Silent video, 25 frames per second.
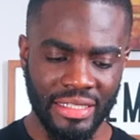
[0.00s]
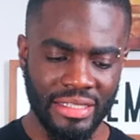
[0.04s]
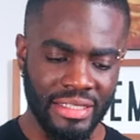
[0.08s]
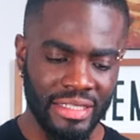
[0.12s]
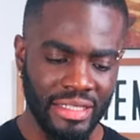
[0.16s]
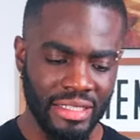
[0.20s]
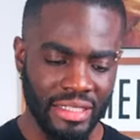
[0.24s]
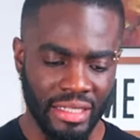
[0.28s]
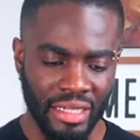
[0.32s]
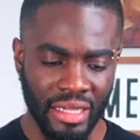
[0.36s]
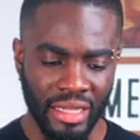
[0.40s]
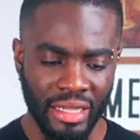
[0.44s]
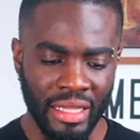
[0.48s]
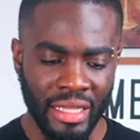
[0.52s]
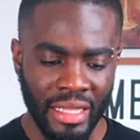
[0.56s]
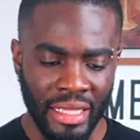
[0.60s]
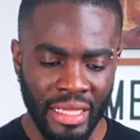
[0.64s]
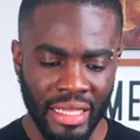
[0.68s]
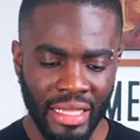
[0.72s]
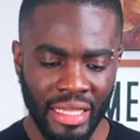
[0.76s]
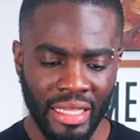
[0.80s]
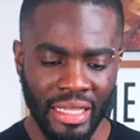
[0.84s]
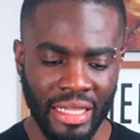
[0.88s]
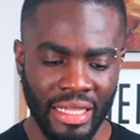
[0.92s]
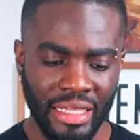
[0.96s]
it in the
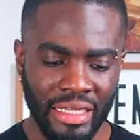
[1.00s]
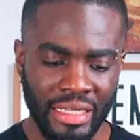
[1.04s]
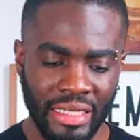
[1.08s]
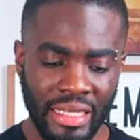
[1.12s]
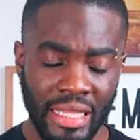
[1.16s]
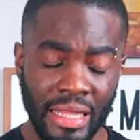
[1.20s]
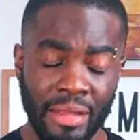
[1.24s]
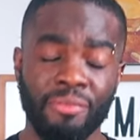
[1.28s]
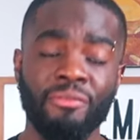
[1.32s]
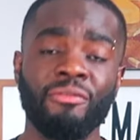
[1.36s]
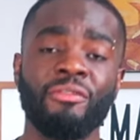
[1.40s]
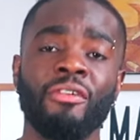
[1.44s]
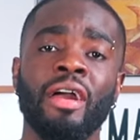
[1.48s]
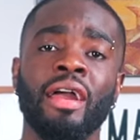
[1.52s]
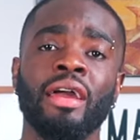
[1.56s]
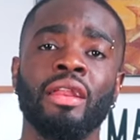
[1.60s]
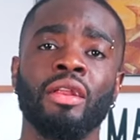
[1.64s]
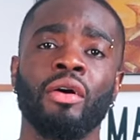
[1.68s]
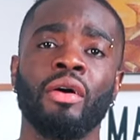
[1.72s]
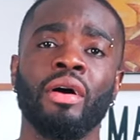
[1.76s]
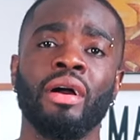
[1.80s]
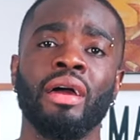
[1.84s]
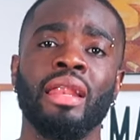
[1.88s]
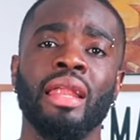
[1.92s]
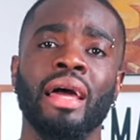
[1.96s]
in deep frying
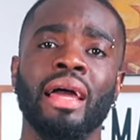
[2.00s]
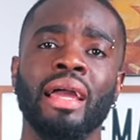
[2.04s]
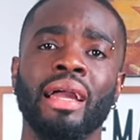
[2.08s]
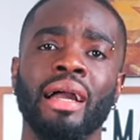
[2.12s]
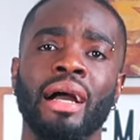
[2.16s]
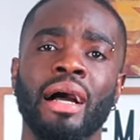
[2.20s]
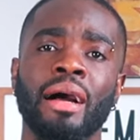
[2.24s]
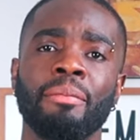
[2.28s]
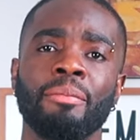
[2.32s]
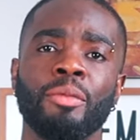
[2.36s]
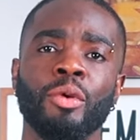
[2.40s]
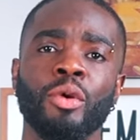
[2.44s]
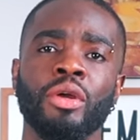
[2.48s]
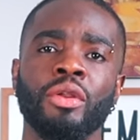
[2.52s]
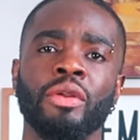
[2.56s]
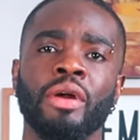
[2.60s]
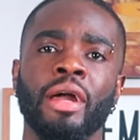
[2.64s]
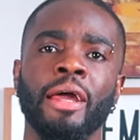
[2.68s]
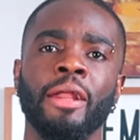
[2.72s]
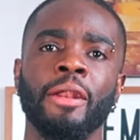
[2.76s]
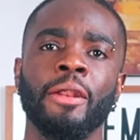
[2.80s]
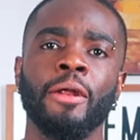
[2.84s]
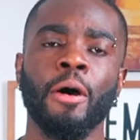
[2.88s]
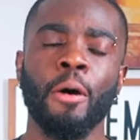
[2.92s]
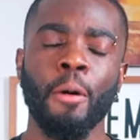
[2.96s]
oil like I'm doing
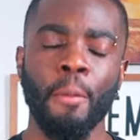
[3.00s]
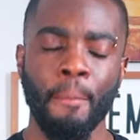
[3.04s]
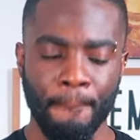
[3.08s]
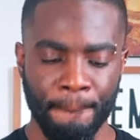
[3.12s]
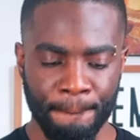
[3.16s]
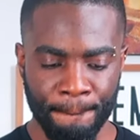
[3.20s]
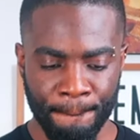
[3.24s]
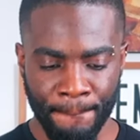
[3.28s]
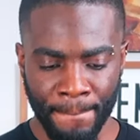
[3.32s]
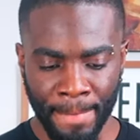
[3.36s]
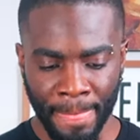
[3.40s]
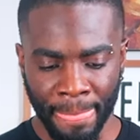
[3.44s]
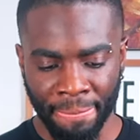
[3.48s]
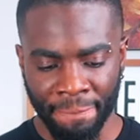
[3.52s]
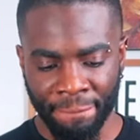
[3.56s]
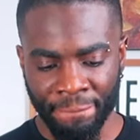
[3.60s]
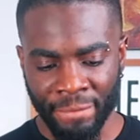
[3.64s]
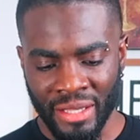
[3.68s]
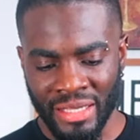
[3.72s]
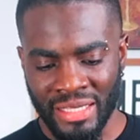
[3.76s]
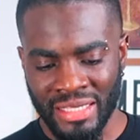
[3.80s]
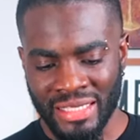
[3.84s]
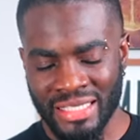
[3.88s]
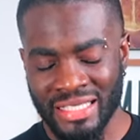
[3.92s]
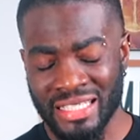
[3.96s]
right now
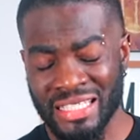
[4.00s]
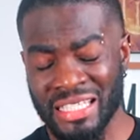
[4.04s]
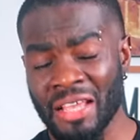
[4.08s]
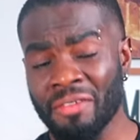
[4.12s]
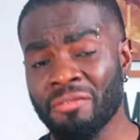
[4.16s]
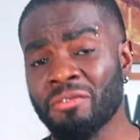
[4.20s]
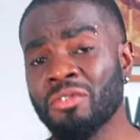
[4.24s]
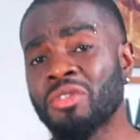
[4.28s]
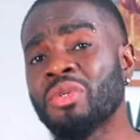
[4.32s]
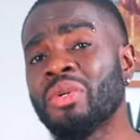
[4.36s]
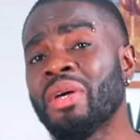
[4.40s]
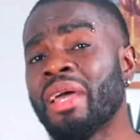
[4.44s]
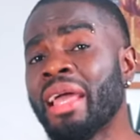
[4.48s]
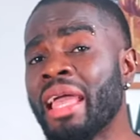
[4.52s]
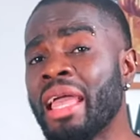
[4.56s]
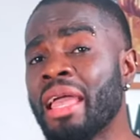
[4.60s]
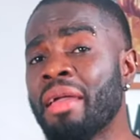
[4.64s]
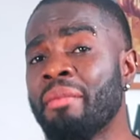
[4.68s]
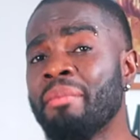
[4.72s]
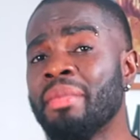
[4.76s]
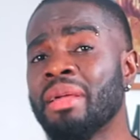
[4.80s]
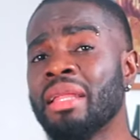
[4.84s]
seven to eight